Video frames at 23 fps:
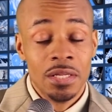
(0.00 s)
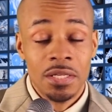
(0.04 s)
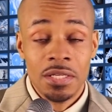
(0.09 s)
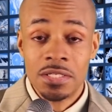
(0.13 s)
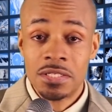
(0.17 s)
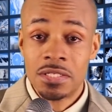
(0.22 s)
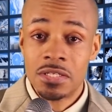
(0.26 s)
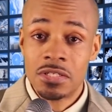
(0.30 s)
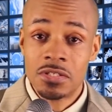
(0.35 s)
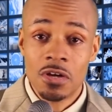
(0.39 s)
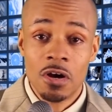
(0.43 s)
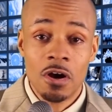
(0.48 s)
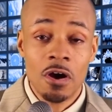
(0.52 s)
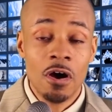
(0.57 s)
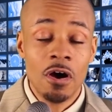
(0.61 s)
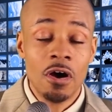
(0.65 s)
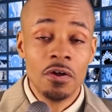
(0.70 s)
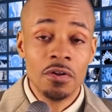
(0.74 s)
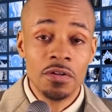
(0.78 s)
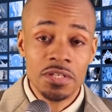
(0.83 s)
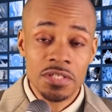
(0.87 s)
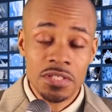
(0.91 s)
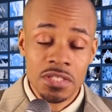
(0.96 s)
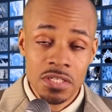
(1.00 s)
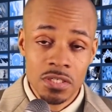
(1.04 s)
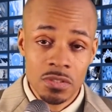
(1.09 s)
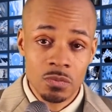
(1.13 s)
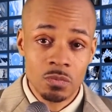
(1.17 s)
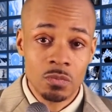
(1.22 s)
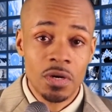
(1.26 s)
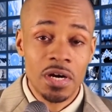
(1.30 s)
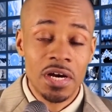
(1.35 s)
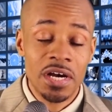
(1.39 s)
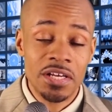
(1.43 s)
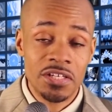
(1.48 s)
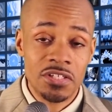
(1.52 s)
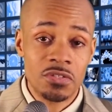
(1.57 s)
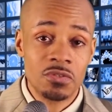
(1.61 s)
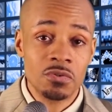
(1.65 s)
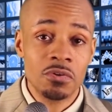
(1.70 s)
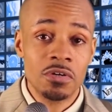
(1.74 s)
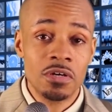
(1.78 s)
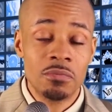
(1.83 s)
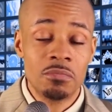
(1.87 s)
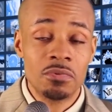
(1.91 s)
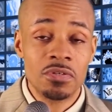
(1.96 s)
This is all this is why
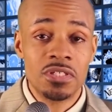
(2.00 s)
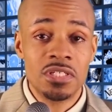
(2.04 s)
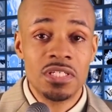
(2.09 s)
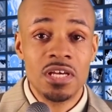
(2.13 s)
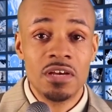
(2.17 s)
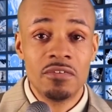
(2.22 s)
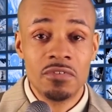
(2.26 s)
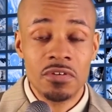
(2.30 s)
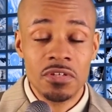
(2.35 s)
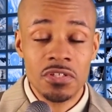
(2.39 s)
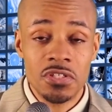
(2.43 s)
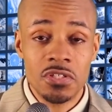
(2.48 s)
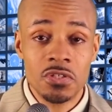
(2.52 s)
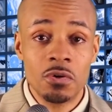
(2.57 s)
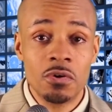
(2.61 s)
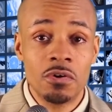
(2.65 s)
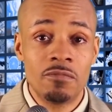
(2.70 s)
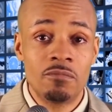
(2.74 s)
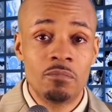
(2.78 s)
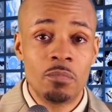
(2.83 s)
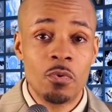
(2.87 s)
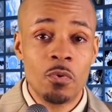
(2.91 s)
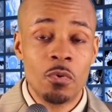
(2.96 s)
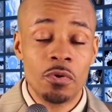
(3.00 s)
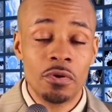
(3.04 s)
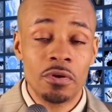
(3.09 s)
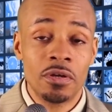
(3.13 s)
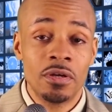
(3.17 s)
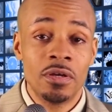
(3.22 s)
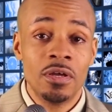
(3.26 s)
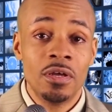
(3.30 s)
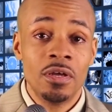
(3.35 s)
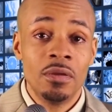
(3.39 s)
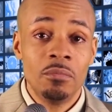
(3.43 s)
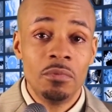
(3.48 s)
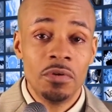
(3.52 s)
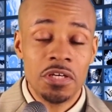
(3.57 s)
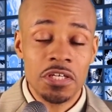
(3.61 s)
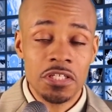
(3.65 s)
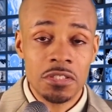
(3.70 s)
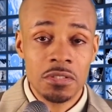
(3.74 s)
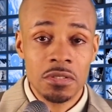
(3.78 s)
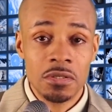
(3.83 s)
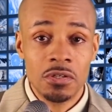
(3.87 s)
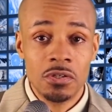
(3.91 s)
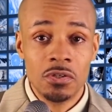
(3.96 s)
story number 7 is so important
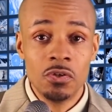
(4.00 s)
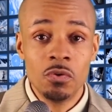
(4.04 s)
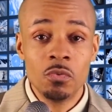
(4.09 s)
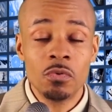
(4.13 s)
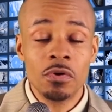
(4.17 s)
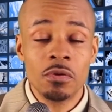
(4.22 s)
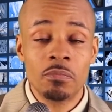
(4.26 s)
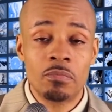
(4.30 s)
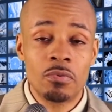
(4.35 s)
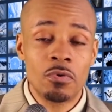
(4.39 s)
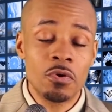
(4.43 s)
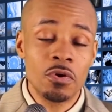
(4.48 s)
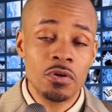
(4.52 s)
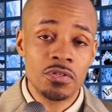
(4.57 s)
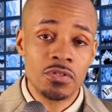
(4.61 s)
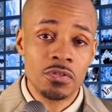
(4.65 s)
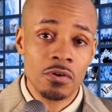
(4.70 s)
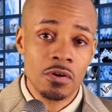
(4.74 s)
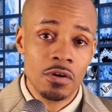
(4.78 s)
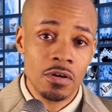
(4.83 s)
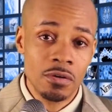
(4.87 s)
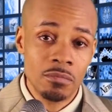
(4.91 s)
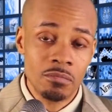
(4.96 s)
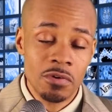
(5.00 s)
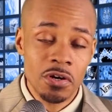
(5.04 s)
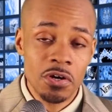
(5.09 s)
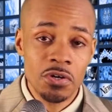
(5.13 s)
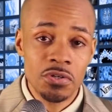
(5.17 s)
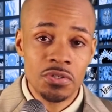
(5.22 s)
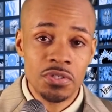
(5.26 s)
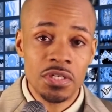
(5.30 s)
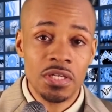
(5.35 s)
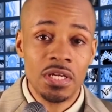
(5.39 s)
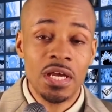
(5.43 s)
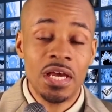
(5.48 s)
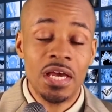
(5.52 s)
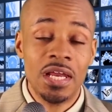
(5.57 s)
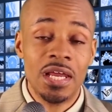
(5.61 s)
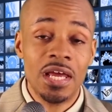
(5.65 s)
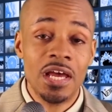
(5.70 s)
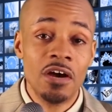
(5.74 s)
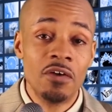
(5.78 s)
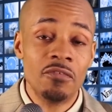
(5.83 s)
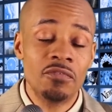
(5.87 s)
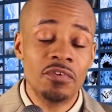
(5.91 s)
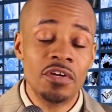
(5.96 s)
because new reports are emerging and
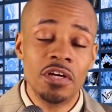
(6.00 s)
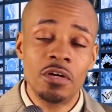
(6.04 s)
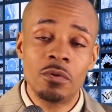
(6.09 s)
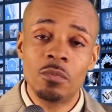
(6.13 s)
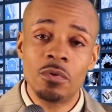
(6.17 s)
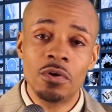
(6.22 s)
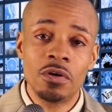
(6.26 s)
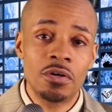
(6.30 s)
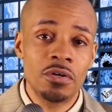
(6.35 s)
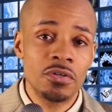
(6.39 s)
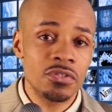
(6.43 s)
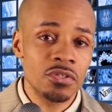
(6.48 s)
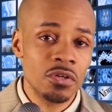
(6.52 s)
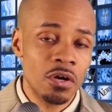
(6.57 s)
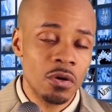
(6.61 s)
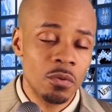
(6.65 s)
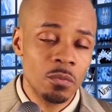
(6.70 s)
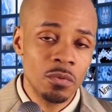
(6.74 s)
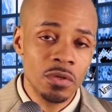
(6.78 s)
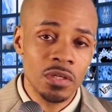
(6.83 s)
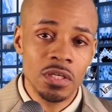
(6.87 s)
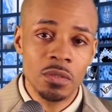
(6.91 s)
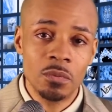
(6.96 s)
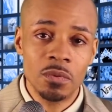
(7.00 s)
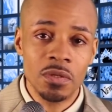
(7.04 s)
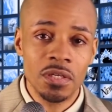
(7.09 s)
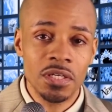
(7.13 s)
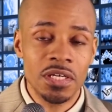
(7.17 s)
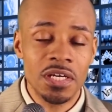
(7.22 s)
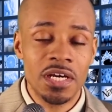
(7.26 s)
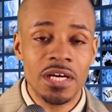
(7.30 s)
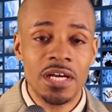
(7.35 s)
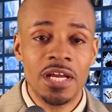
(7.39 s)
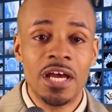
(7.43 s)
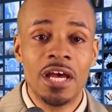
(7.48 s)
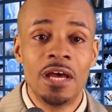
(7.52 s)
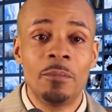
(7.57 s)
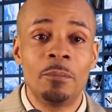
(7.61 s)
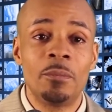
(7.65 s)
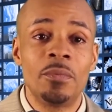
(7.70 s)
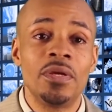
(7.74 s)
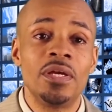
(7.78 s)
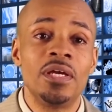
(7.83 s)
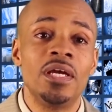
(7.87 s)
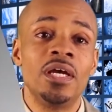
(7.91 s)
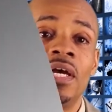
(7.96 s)
healthcare workers are really really not
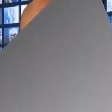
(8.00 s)
happy.